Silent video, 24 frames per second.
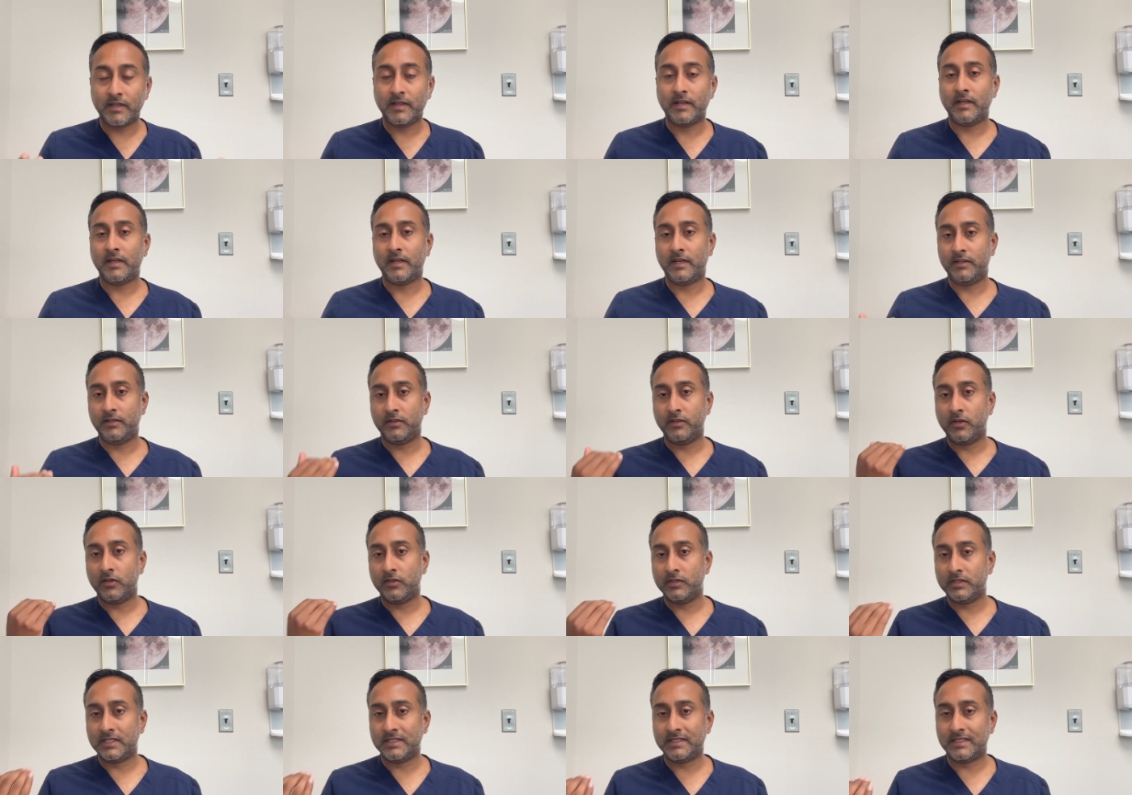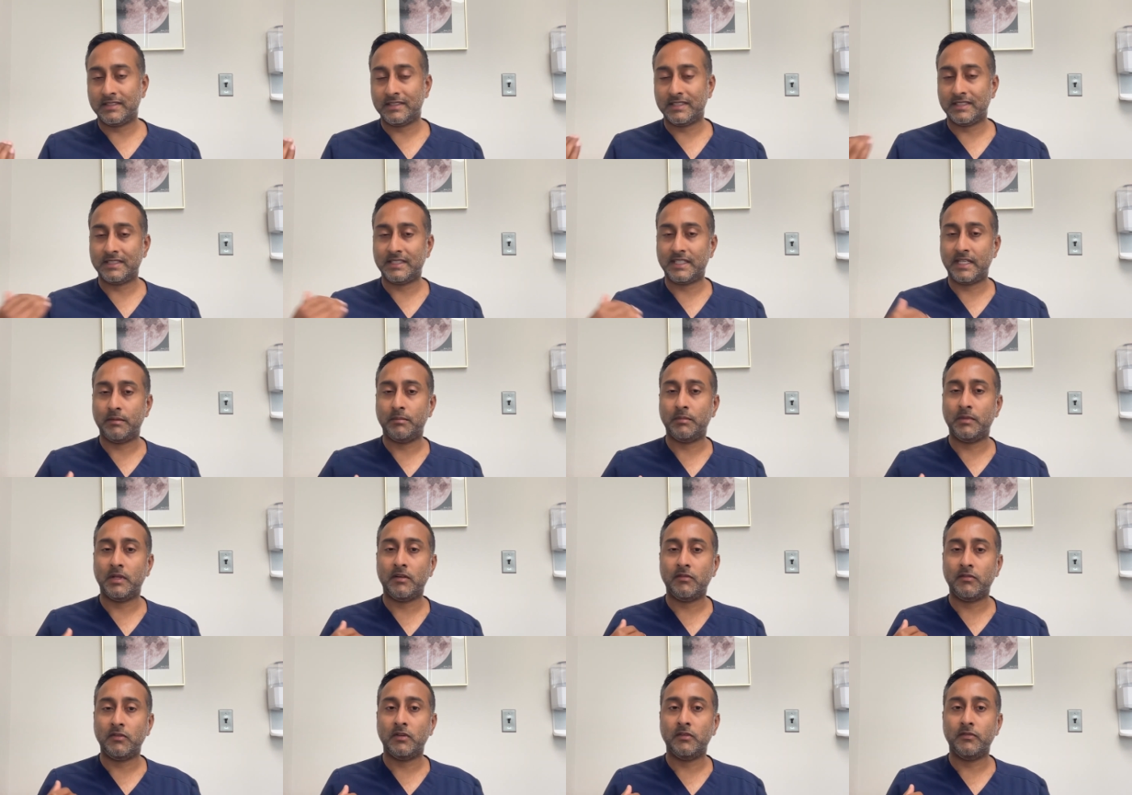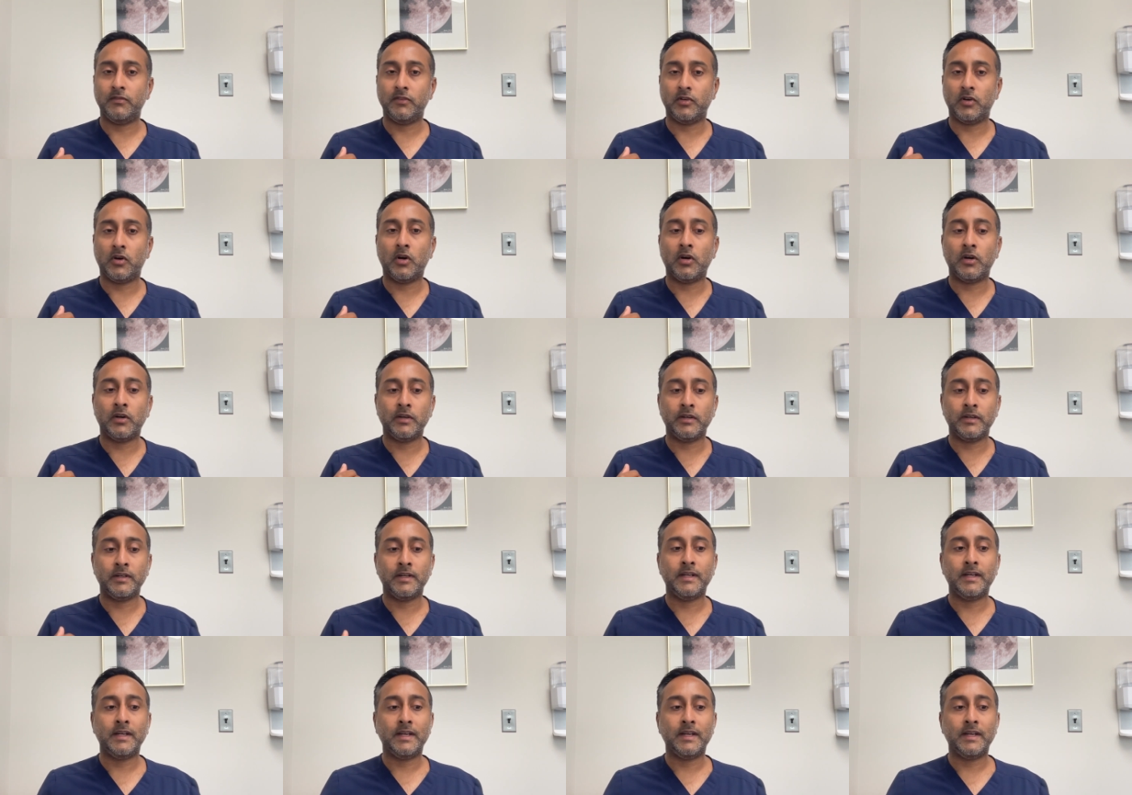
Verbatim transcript: and your nose is at the same level of your heart,